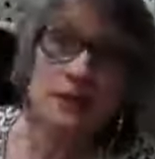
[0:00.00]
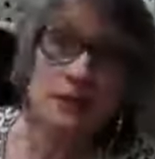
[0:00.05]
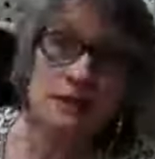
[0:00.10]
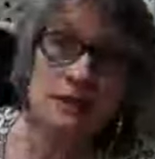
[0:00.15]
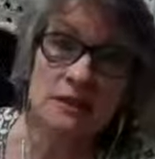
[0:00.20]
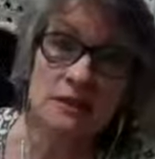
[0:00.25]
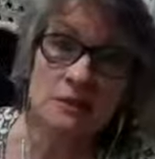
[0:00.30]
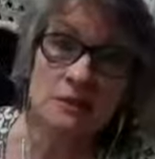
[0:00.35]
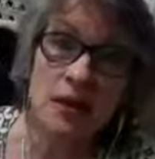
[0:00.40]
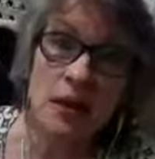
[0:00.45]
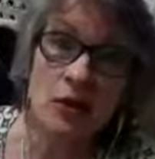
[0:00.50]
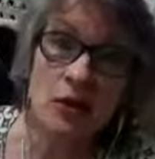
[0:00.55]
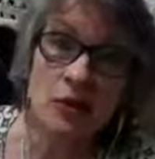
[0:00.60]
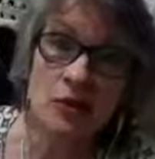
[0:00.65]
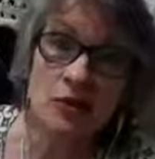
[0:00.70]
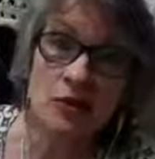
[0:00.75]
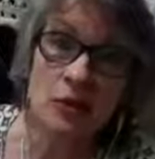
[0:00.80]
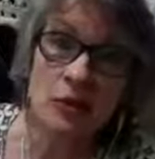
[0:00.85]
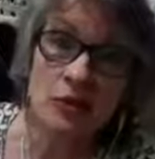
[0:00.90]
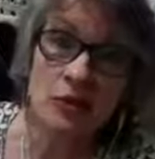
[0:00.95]
is about
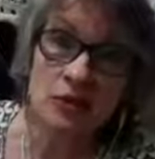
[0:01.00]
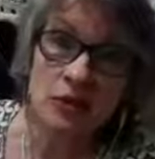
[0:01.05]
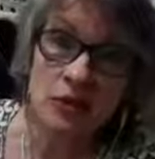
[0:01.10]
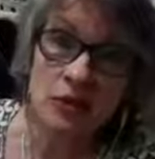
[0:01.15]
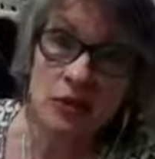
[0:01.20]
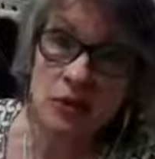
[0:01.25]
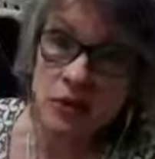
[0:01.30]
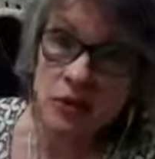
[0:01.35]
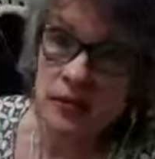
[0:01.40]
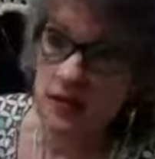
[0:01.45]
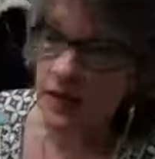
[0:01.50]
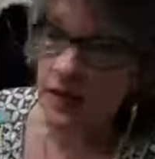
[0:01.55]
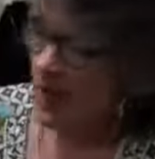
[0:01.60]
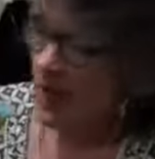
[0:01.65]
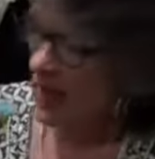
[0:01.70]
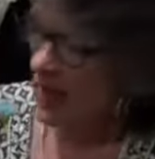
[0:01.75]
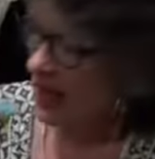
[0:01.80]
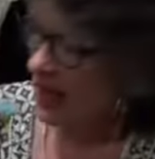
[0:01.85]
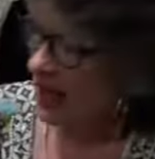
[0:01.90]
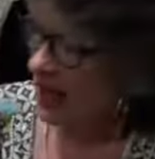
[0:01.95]
remote viewing
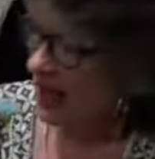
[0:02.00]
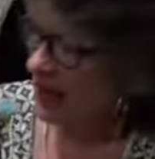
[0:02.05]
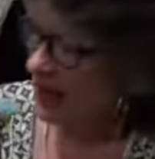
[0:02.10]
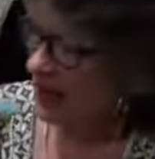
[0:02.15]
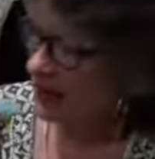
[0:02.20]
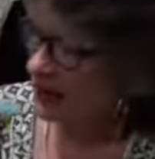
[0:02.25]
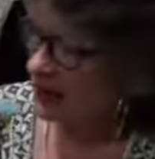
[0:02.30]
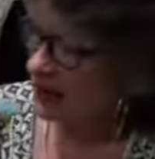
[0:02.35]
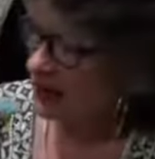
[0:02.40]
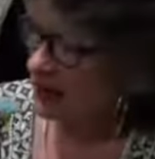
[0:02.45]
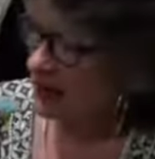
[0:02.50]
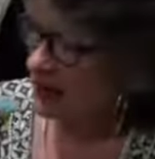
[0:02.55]
and